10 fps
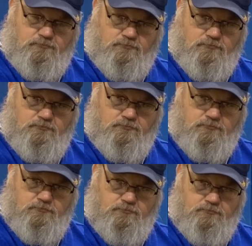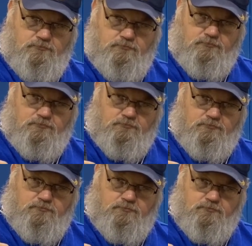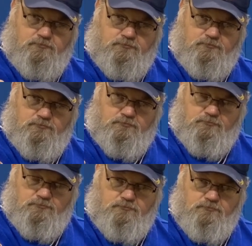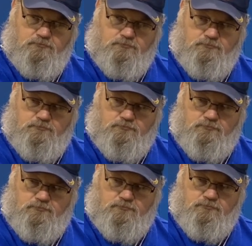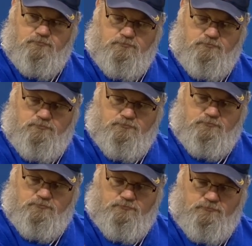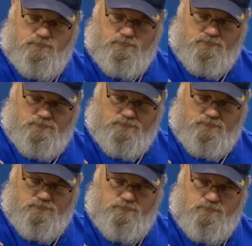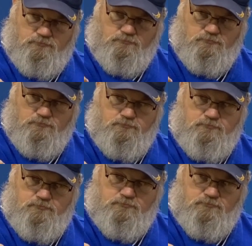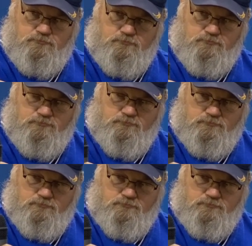This person isn't speaking.